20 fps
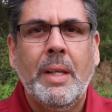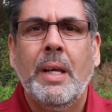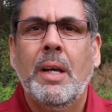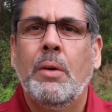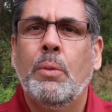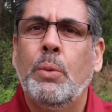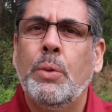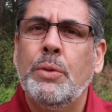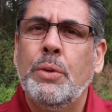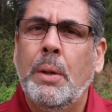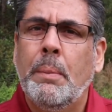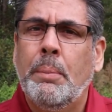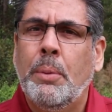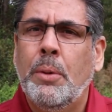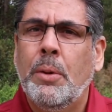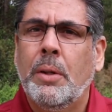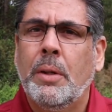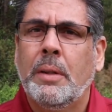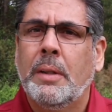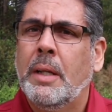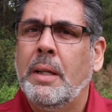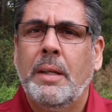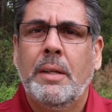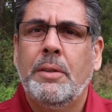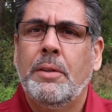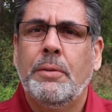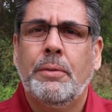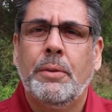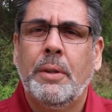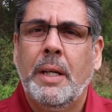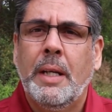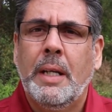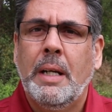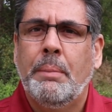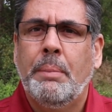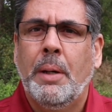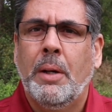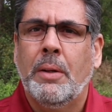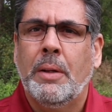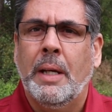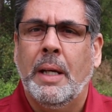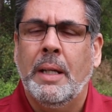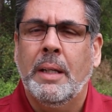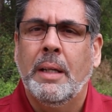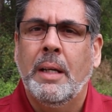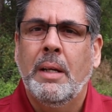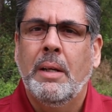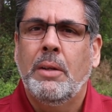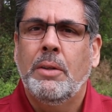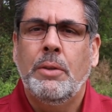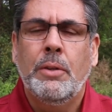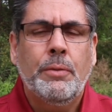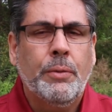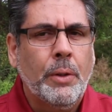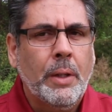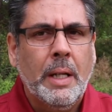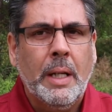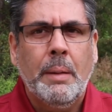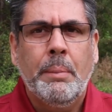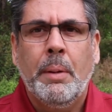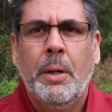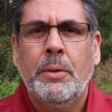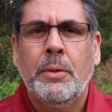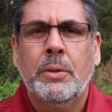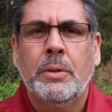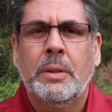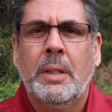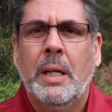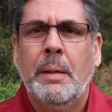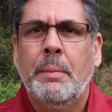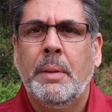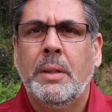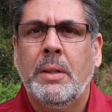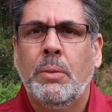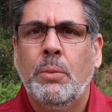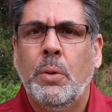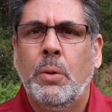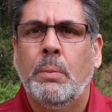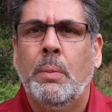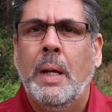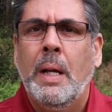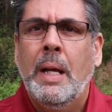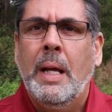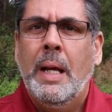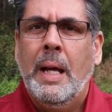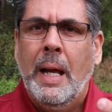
And when you're born, you forget about that. You forget about your time in the womb.